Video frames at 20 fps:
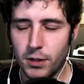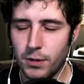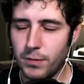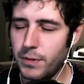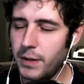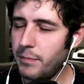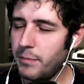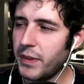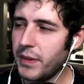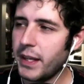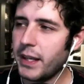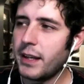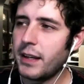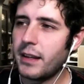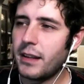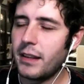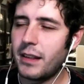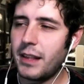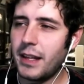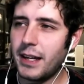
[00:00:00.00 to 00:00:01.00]
photography,
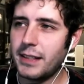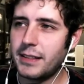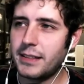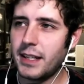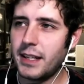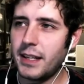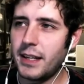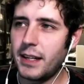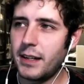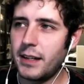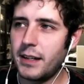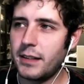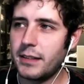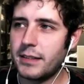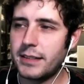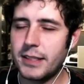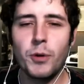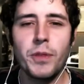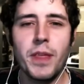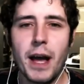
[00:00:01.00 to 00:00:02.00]
that
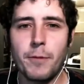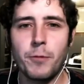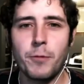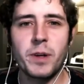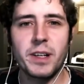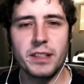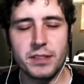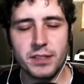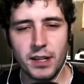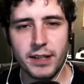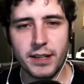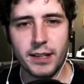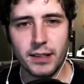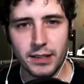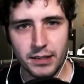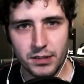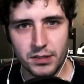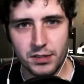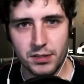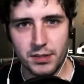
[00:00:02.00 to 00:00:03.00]
uh, South African
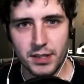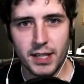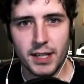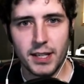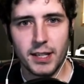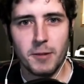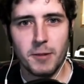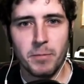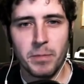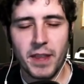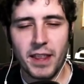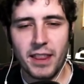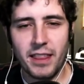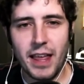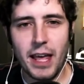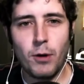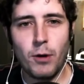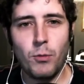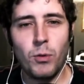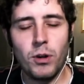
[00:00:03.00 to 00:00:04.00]
succulents
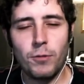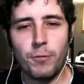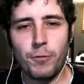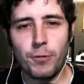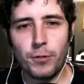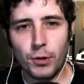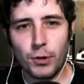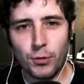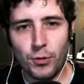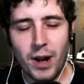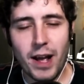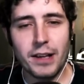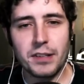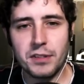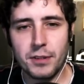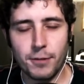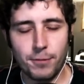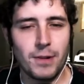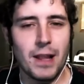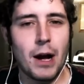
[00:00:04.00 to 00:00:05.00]
they will
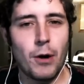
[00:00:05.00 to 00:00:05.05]
fluoresce.